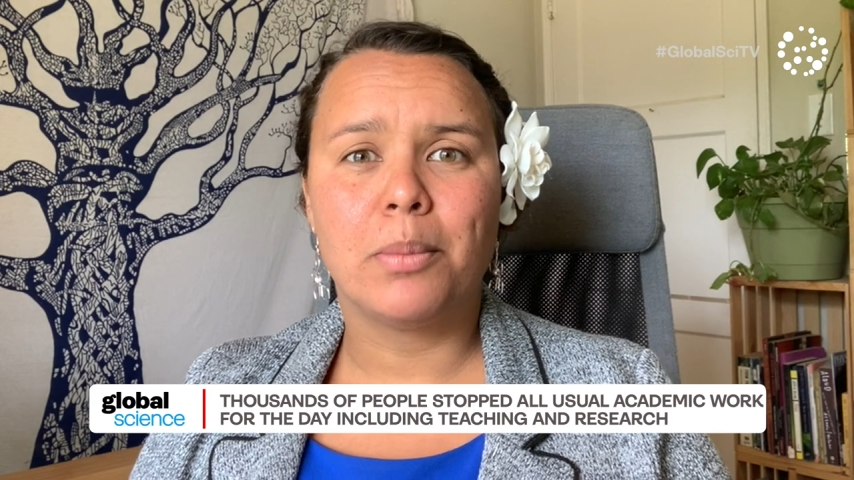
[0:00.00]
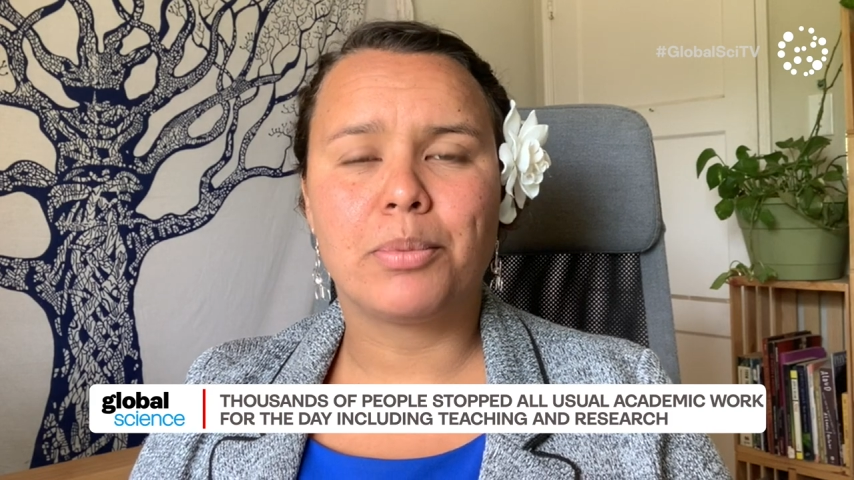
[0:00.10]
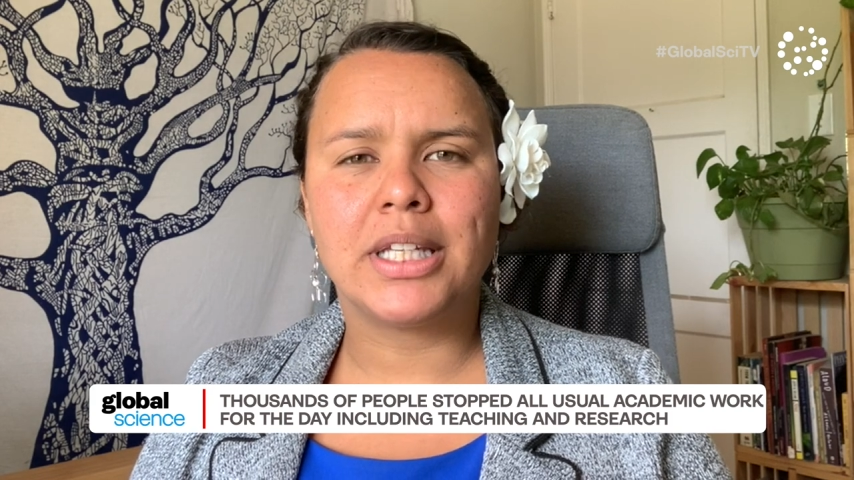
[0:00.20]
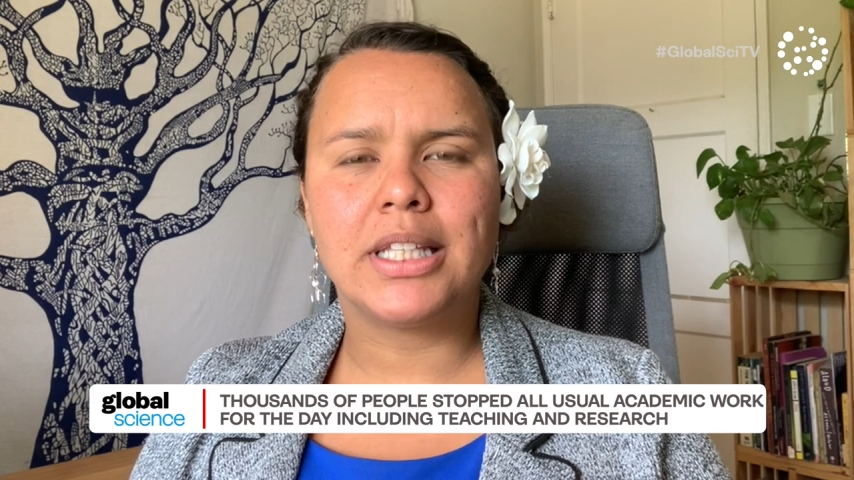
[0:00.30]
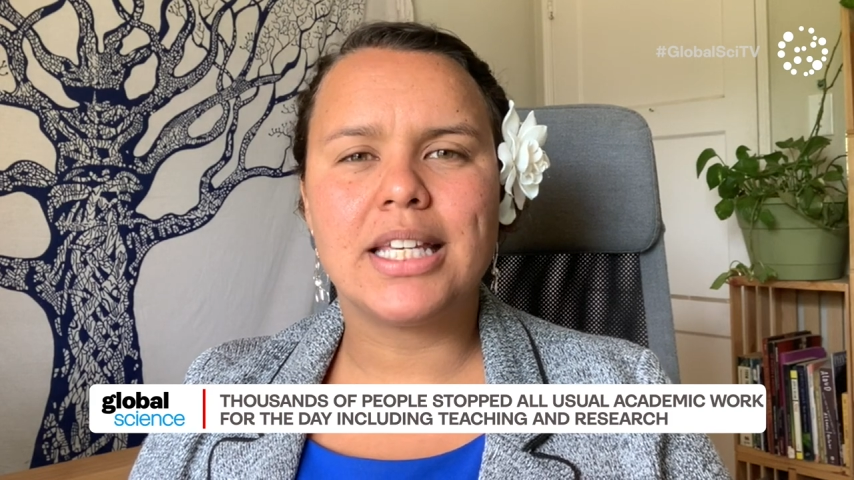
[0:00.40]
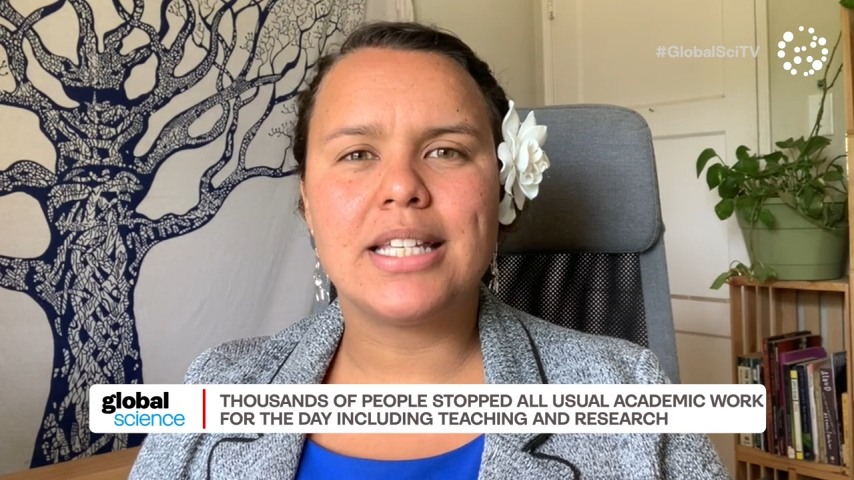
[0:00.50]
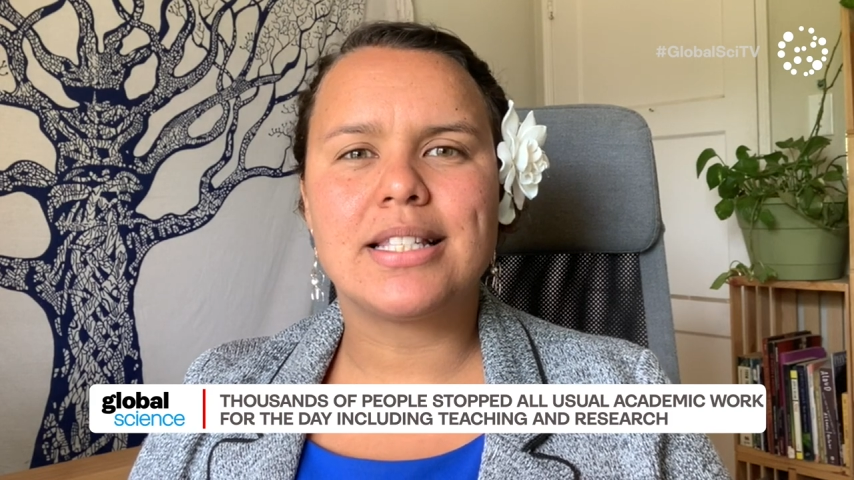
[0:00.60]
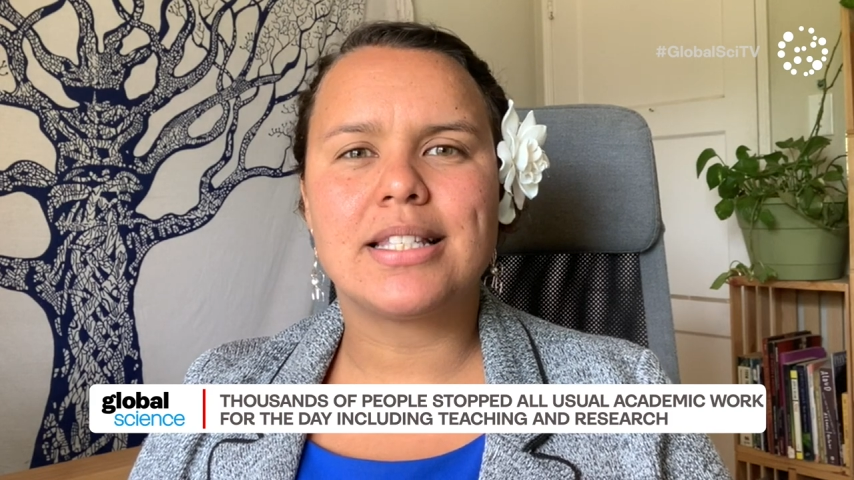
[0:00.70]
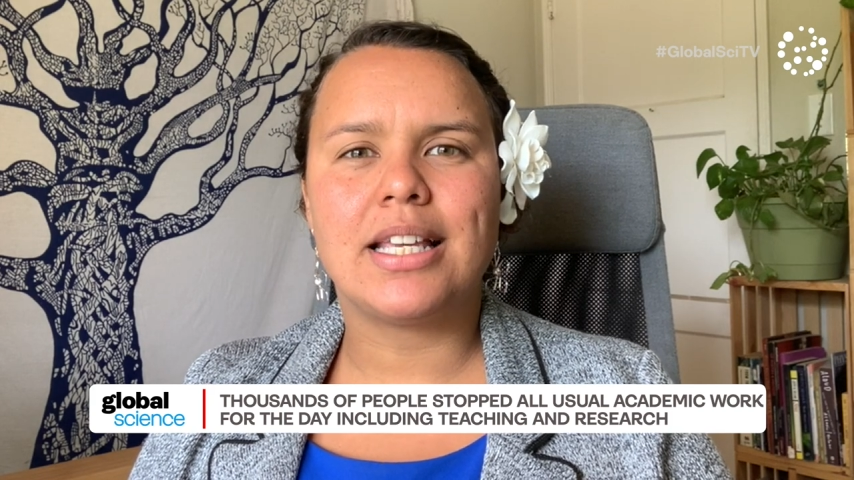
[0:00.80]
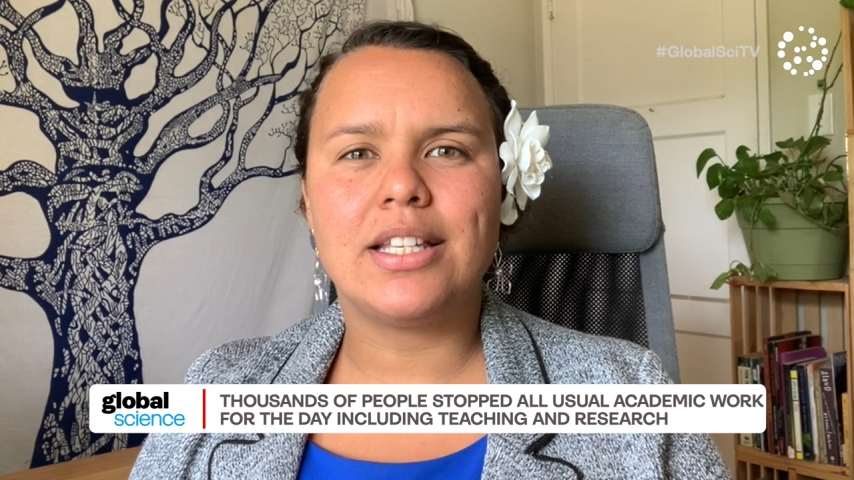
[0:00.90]
bring
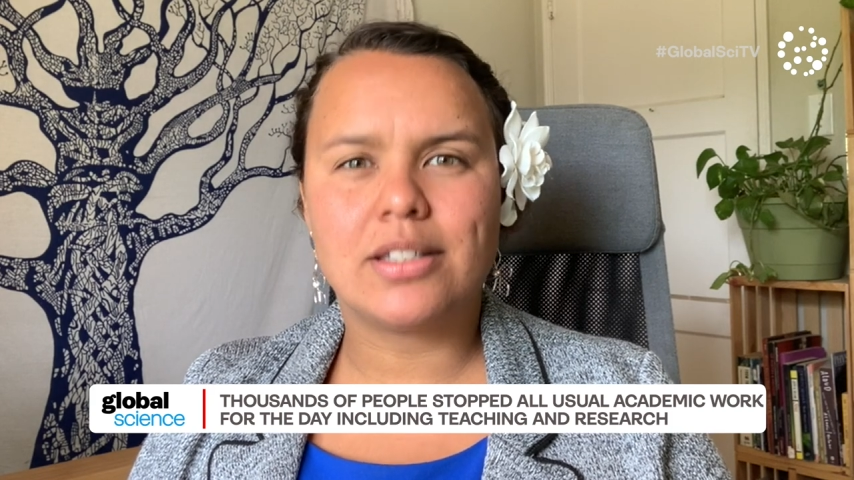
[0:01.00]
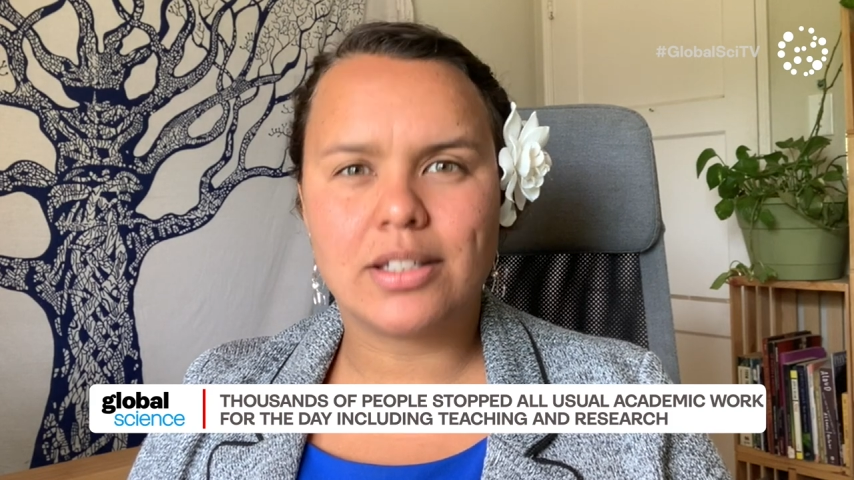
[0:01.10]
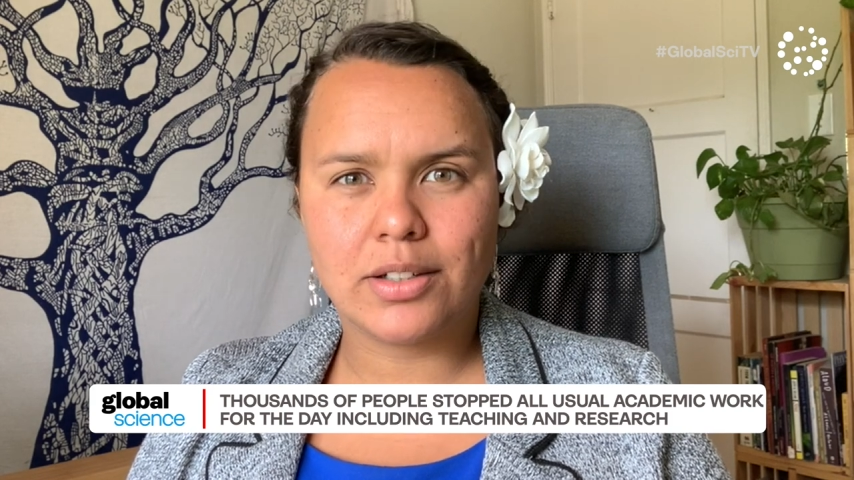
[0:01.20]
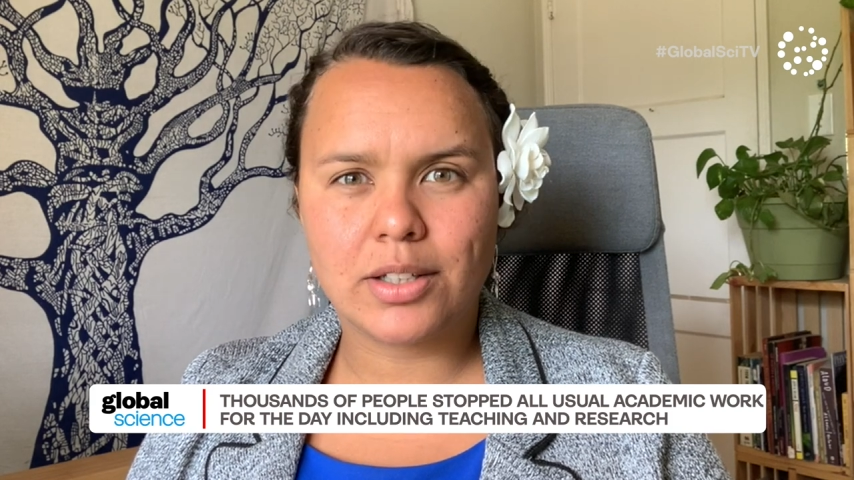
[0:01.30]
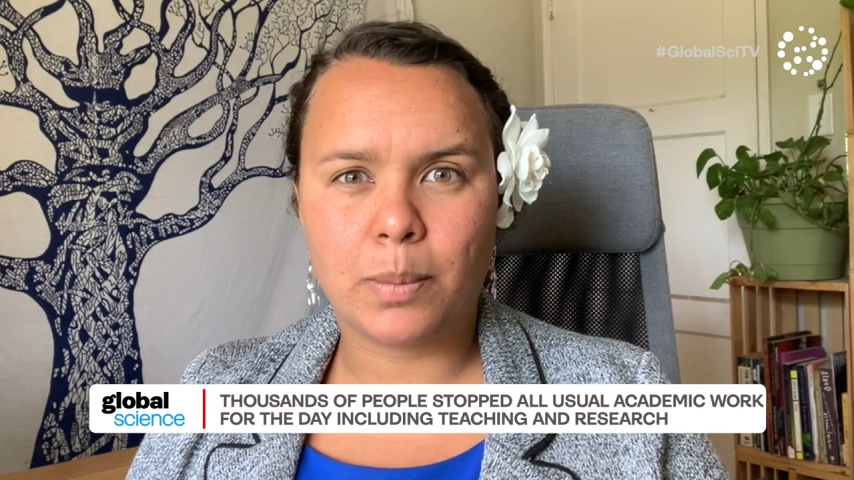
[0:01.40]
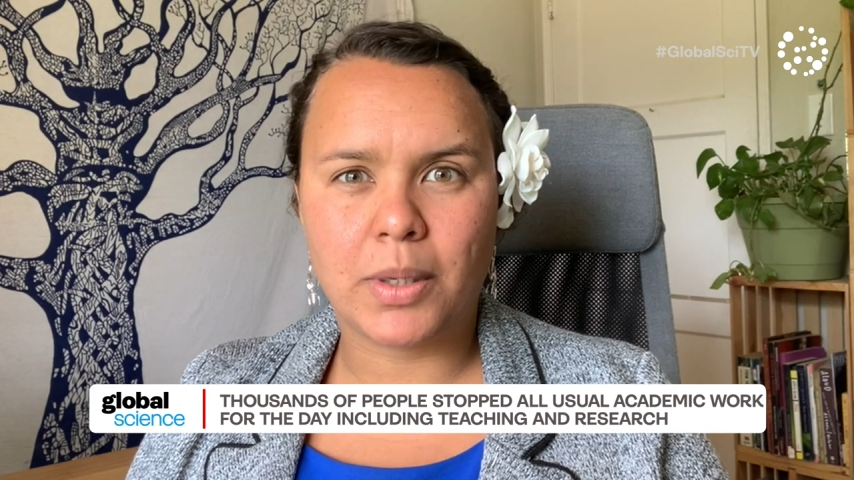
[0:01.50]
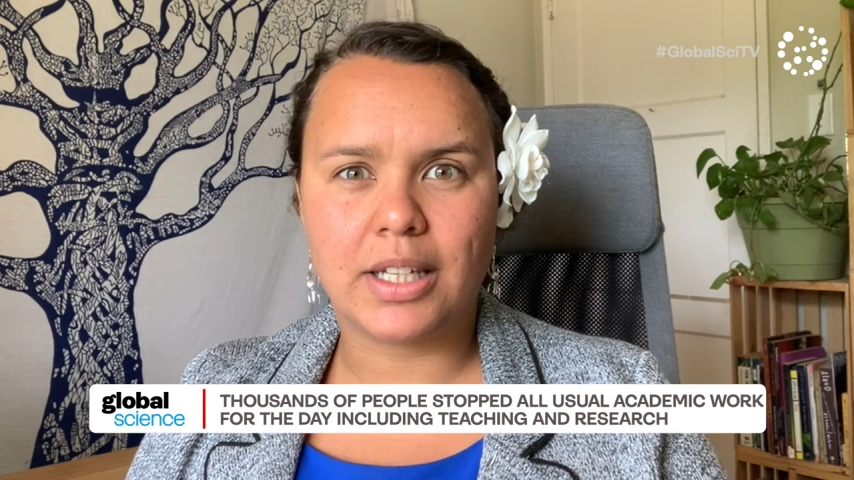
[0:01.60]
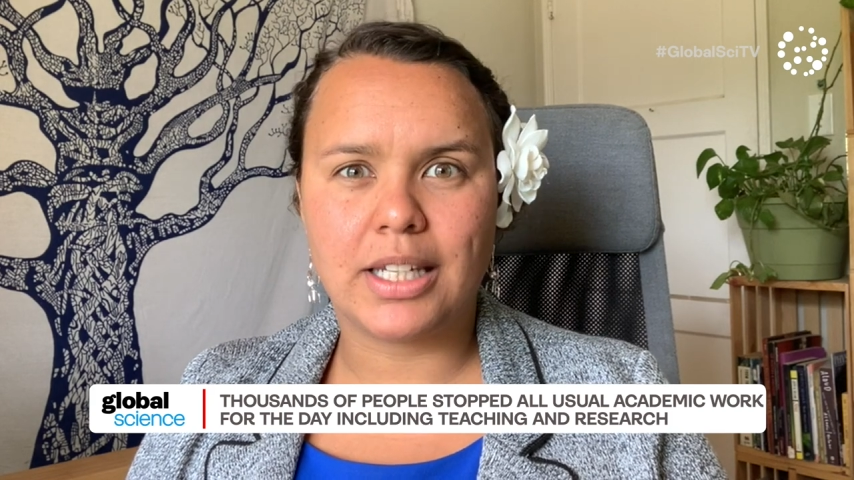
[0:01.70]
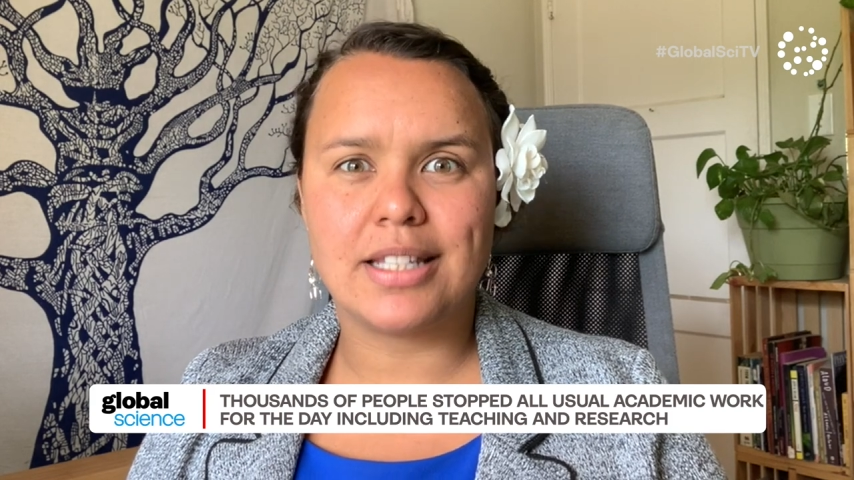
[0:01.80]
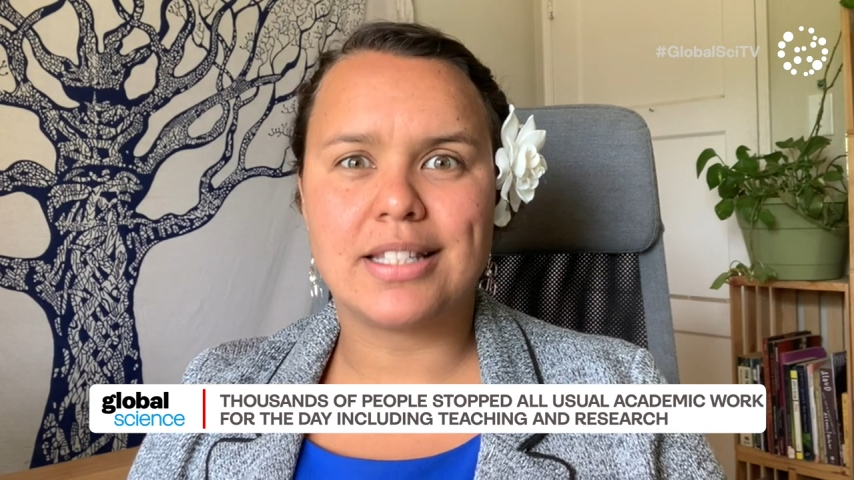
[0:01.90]
this into your
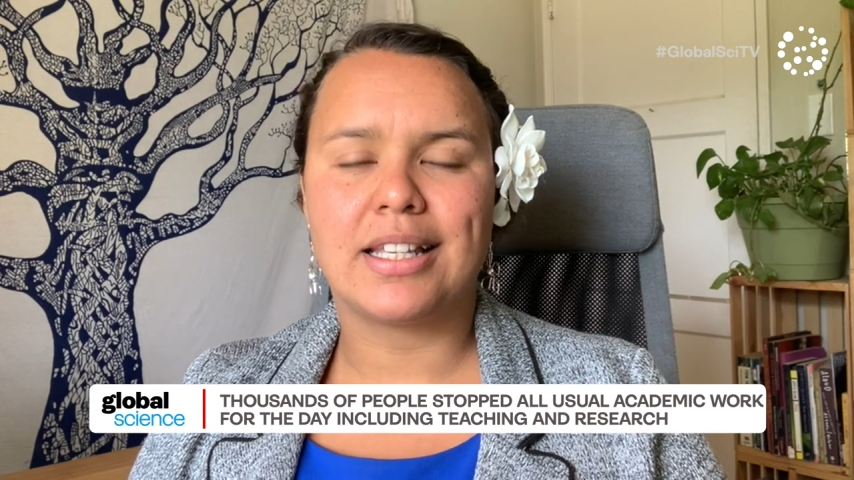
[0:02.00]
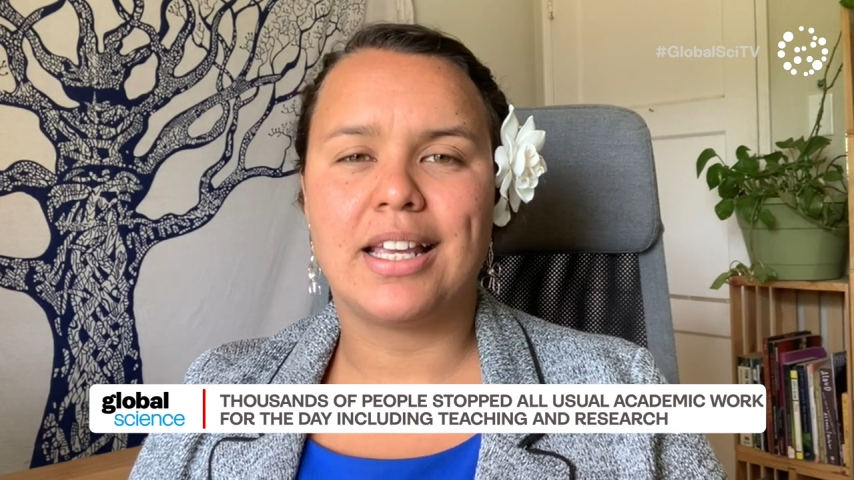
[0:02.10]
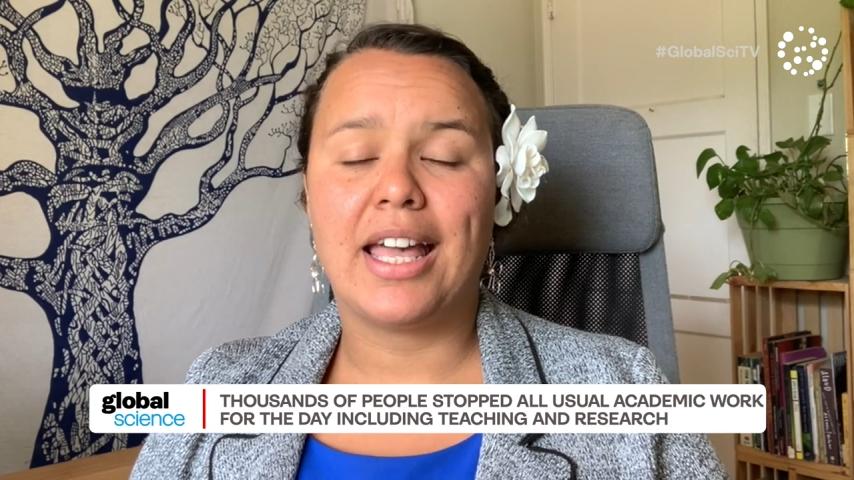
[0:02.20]
communities.